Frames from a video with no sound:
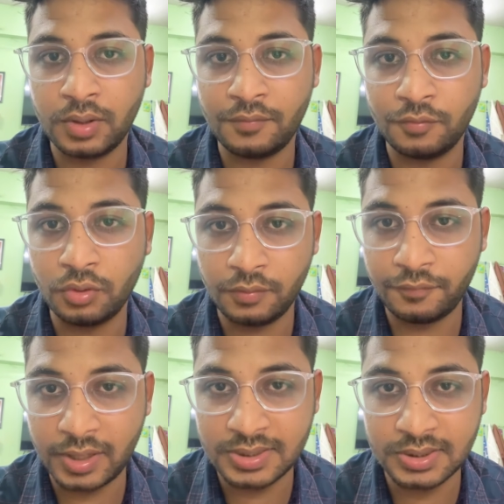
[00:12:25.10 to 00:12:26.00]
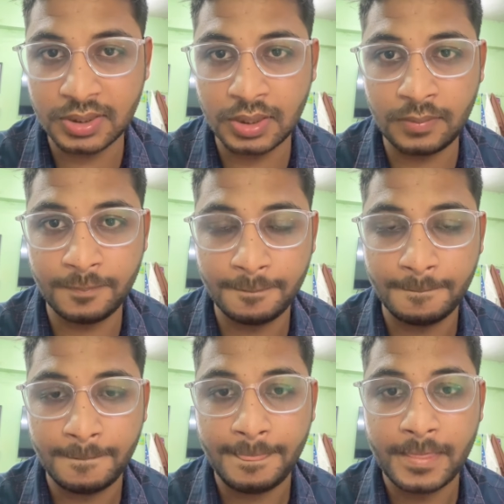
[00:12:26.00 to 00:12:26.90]
good friend circle,
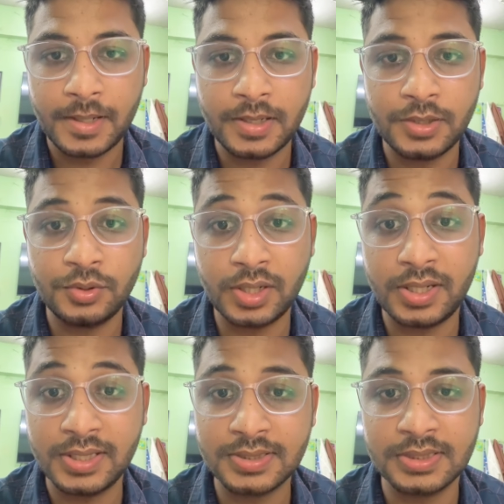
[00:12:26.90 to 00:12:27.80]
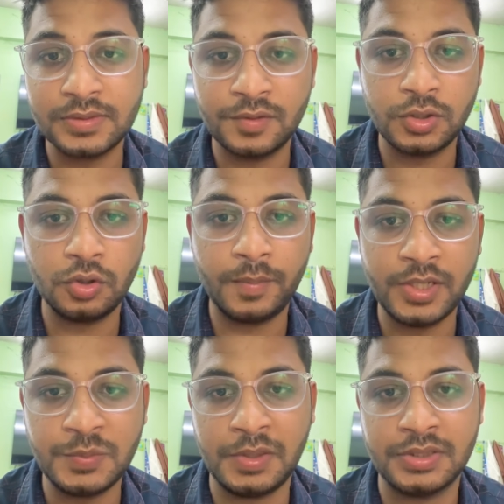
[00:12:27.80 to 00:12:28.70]
you can discuss with your
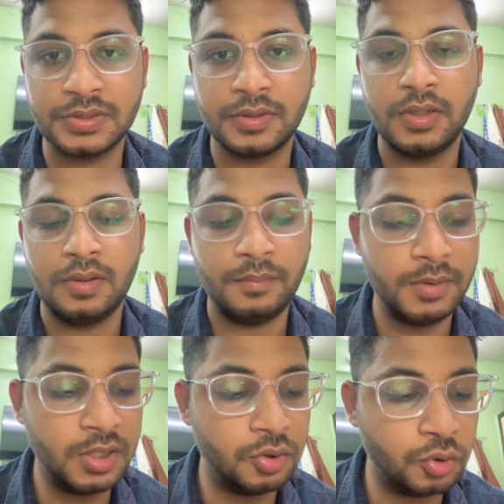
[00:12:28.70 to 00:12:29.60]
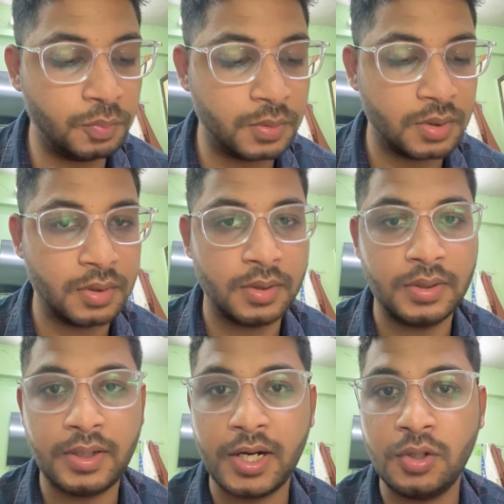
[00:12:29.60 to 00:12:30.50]
batchmates, make a group,
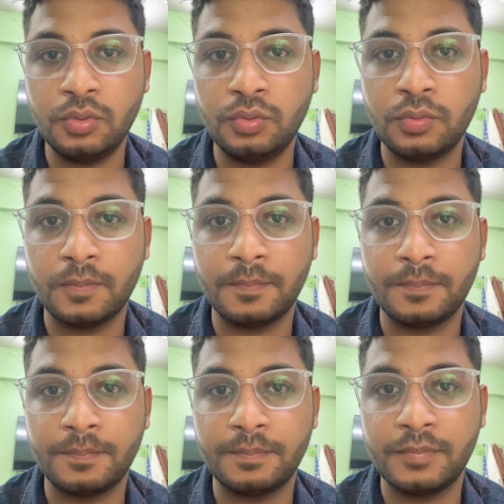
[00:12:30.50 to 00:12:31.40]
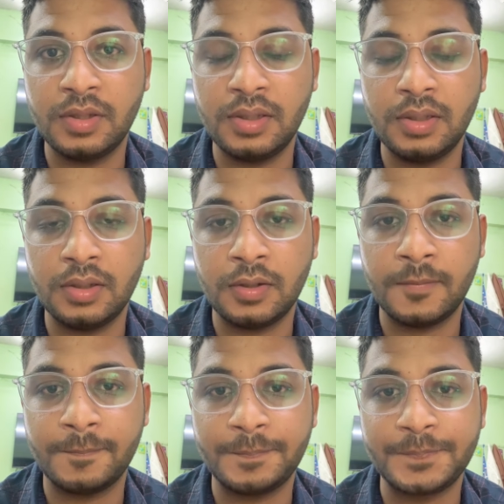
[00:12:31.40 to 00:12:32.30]
try to be
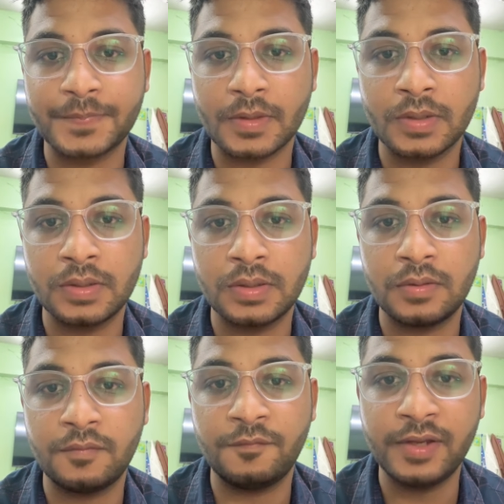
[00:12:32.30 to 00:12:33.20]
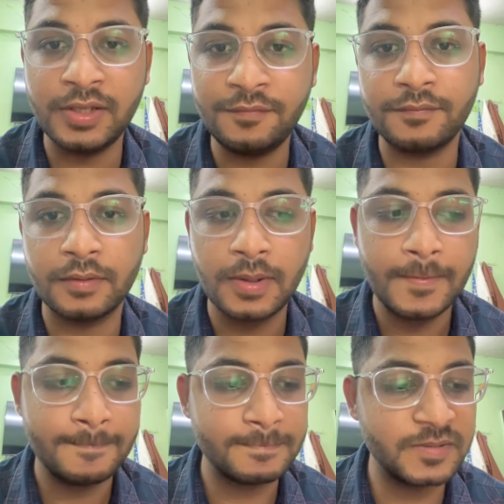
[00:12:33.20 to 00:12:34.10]

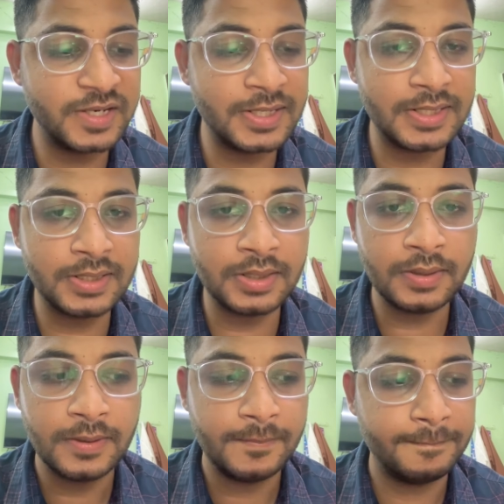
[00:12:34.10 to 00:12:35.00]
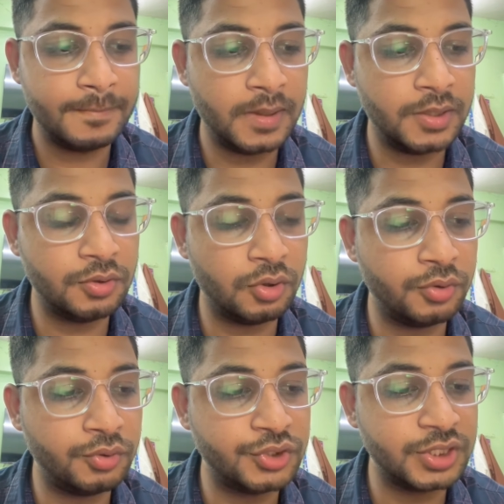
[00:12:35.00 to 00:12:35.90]
very clear that you are going
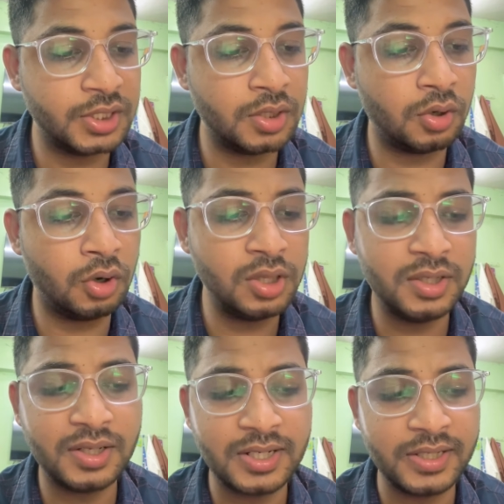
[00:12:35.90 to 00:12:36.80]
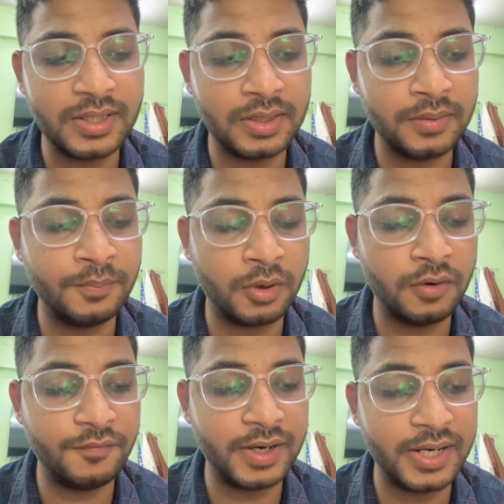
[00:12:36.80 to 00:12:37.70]
to share all the clinical important
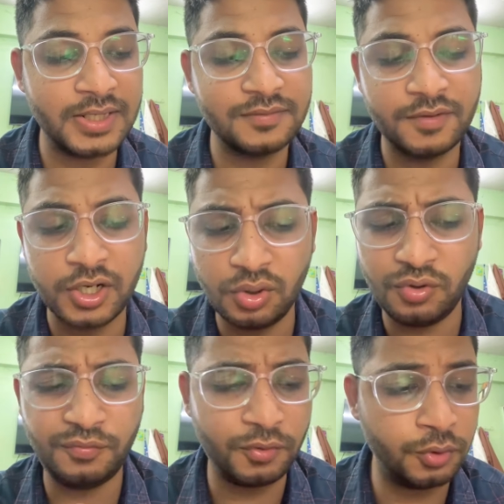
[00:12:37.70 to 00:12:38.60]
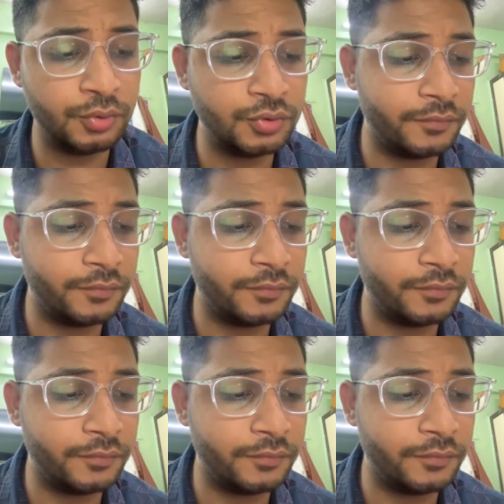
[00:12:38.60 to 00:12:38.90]
findings, videos, photos